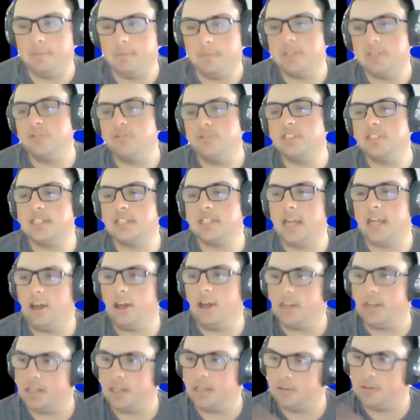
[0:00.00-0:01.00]
means
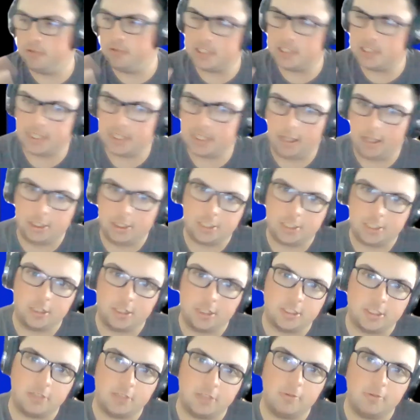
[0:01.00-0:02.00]
physicality, and physicality
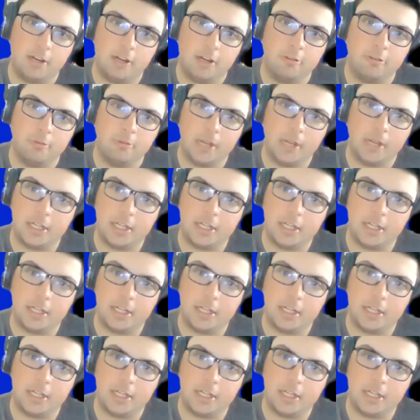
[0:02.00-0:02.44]
starts in the weight room.